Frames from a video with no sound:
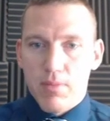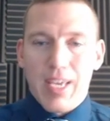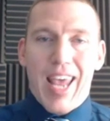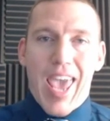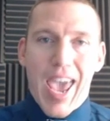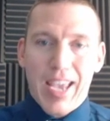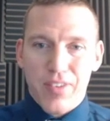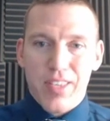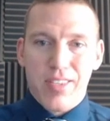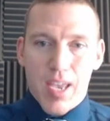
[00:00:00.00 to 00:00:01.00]
in a
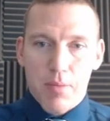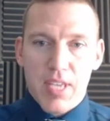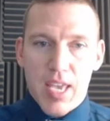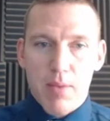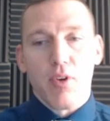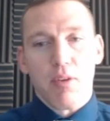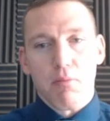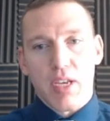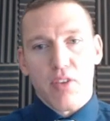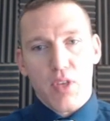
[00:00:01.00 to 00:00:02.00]
hacktivist type standpoint,
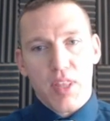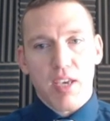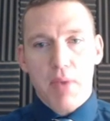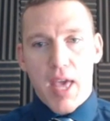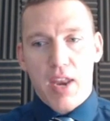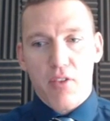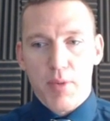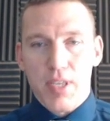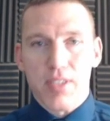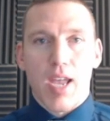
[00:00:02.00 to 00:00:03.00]
but if we think about it from
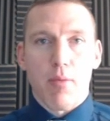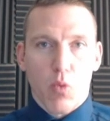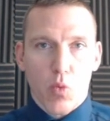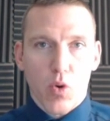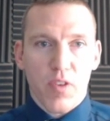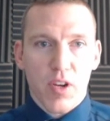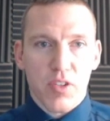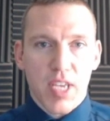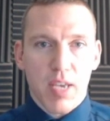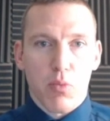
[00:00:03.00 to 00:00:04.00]
a cyber warfare
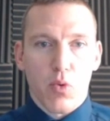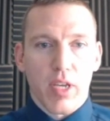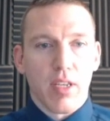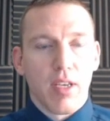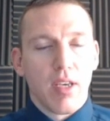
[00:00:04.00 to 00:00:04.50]
standpoint,